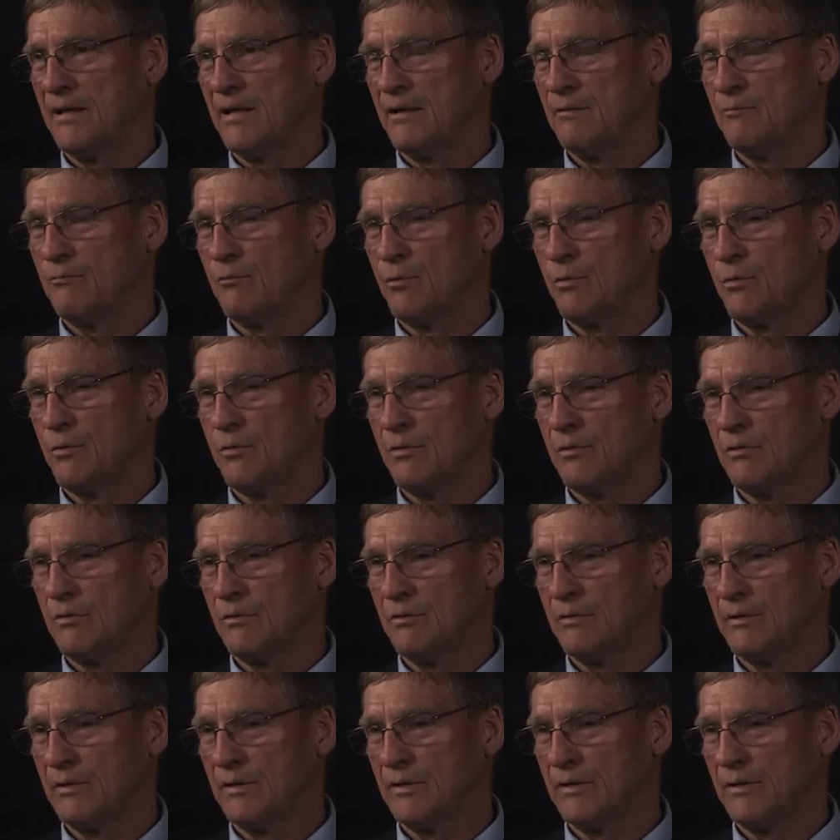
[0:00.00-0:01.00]
and we were
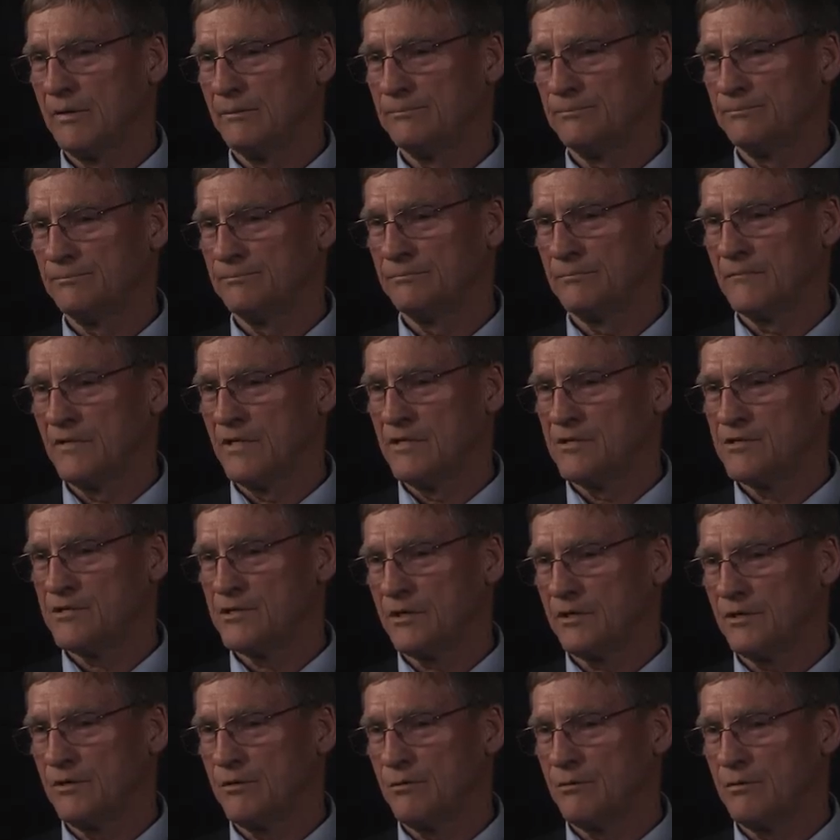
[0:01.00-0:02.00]
um,
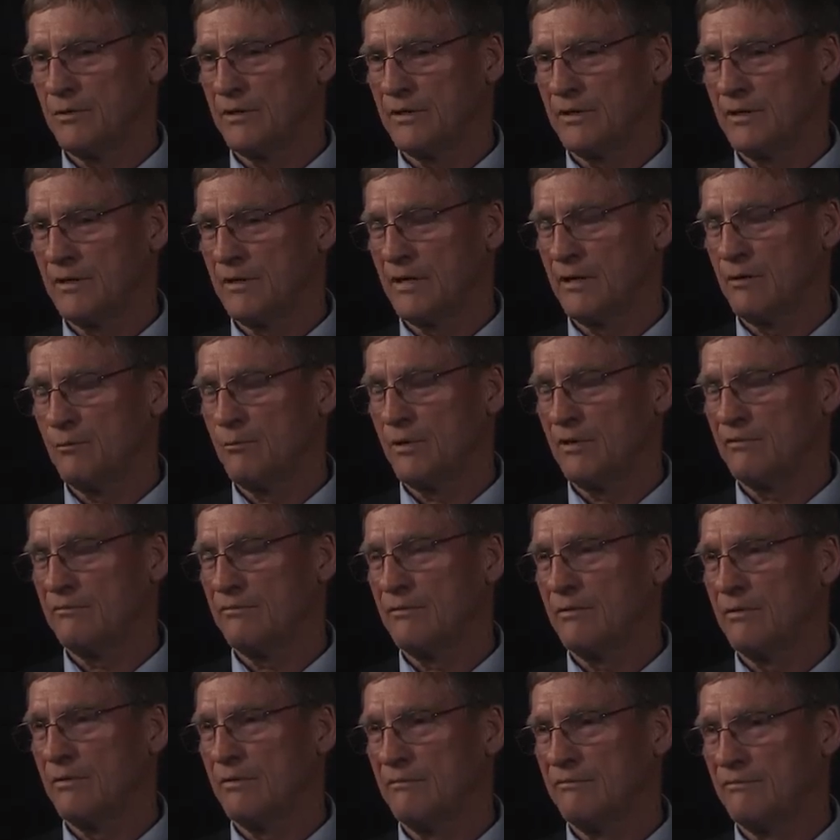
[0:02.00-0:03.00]
securing a one
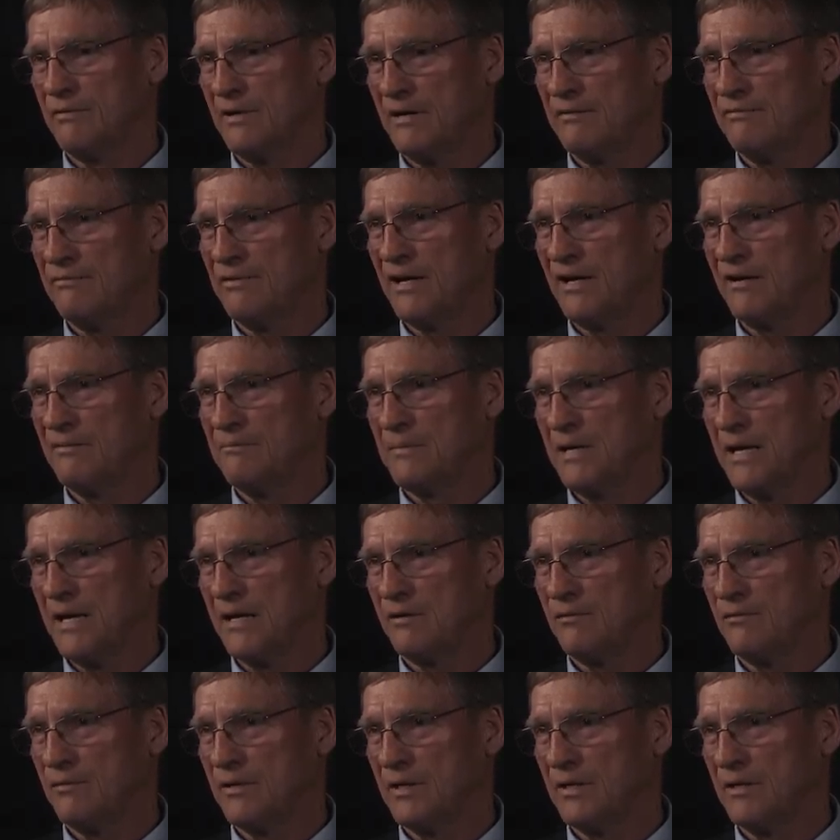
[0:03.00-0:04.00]
fifty-five
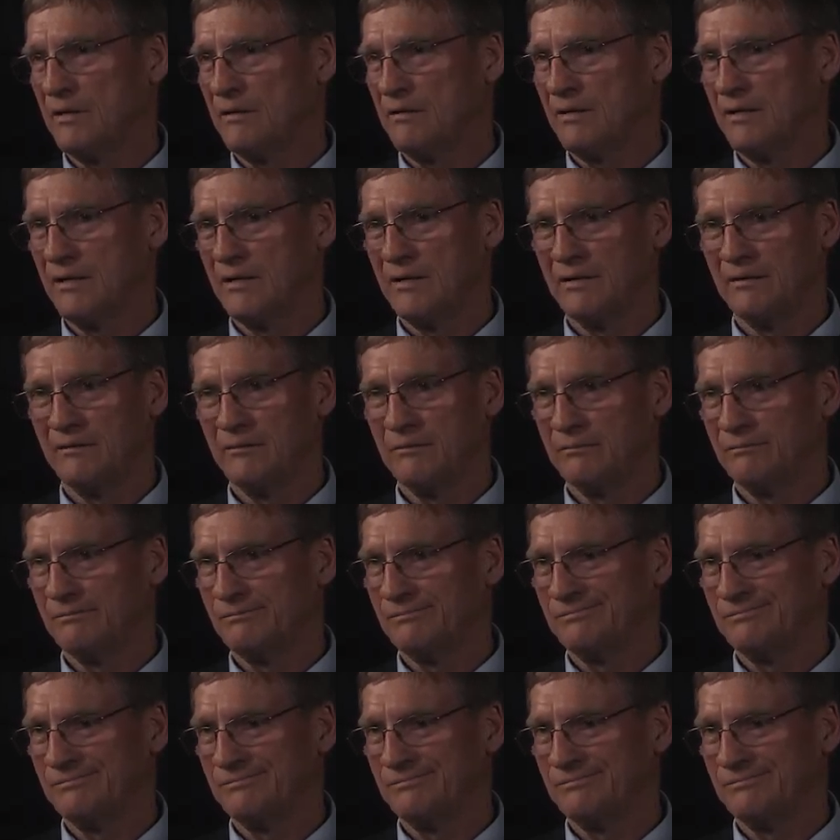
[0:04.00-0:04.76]
battery uh,